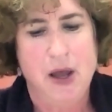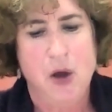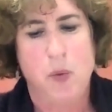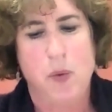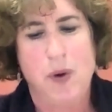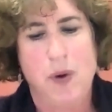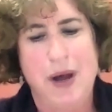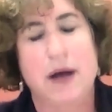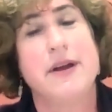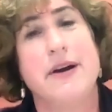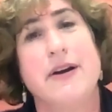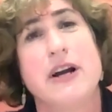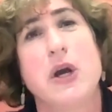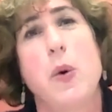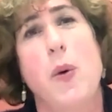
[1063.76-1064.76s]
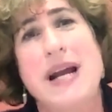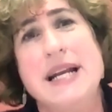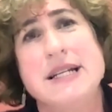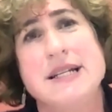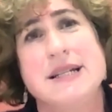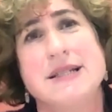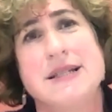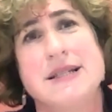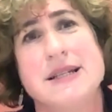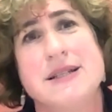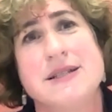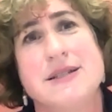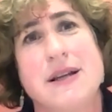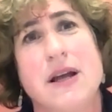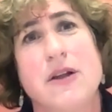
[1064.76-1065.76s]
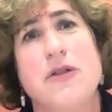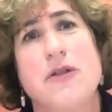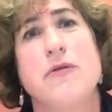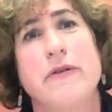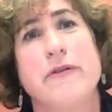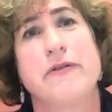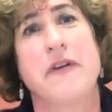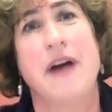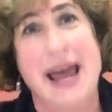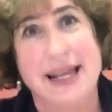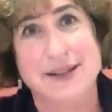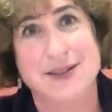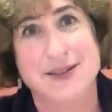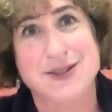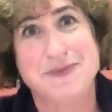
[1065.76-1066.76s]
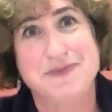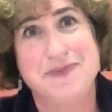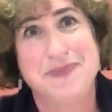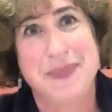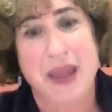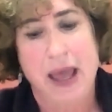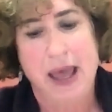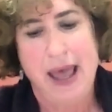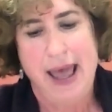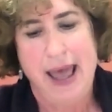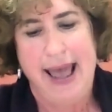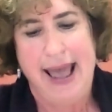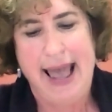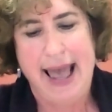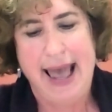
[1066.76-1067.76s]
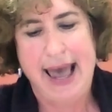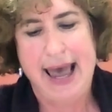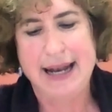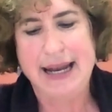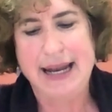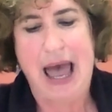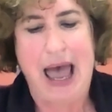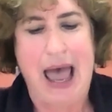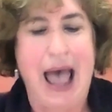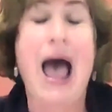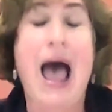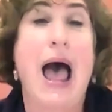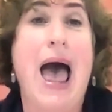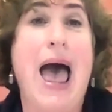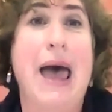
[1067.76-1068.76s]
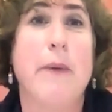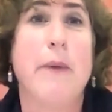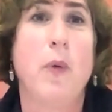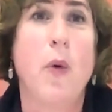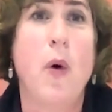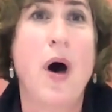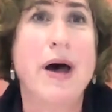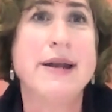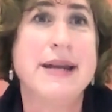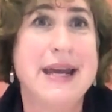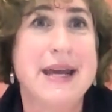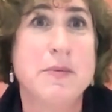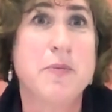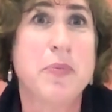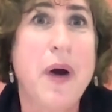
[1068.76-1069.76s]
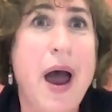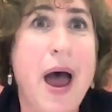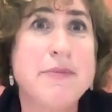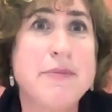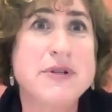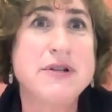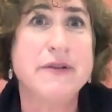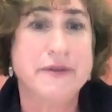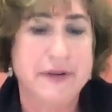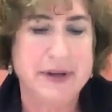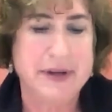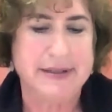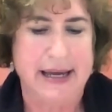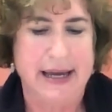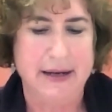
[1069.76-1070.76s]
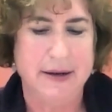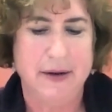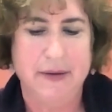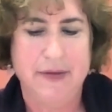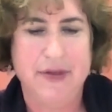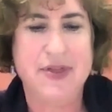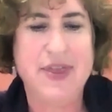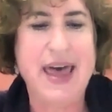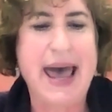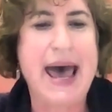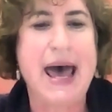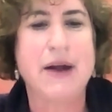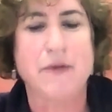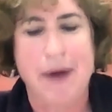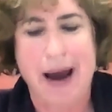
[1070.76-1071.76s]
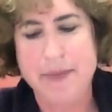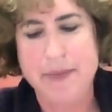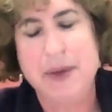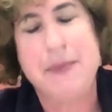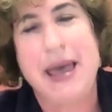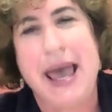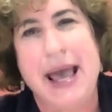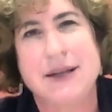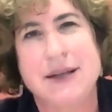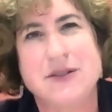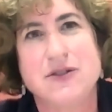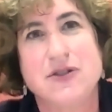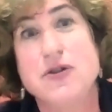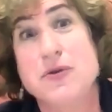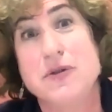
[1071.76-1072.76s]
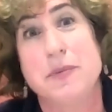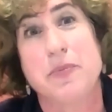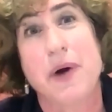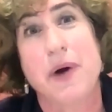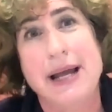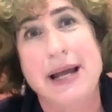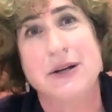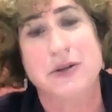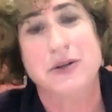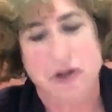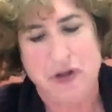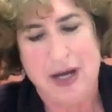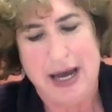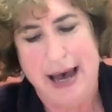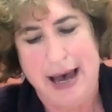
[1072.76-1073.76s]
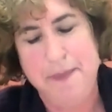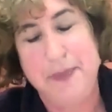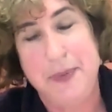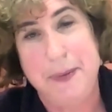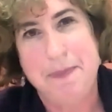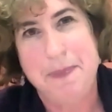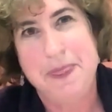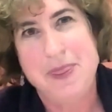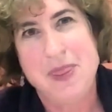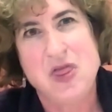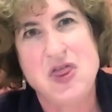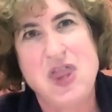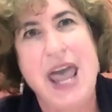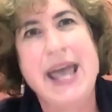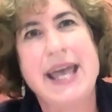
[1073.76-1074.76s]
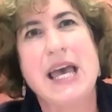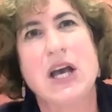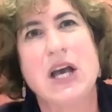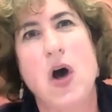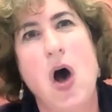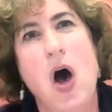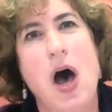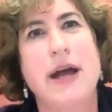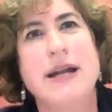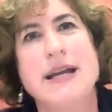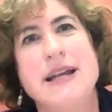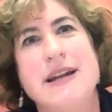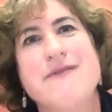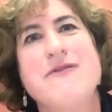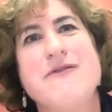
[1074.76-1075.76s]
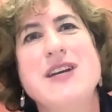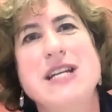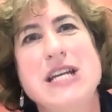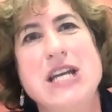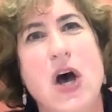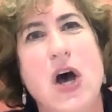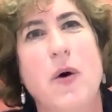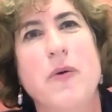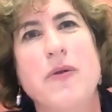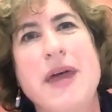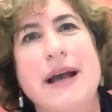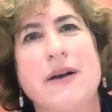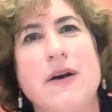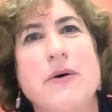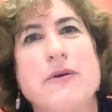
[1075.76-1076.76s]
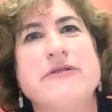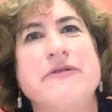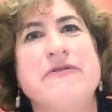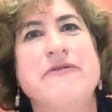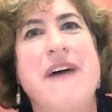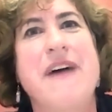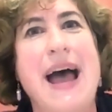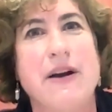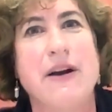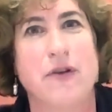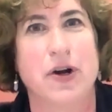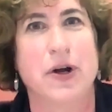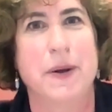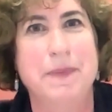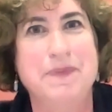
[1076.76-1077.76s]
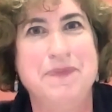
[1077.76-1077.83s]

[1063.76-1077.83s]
Well, they're acquaintances through friends. And on one impromptu visit that Robbie makes to the bridal shop, they get caught in a video that goes viral.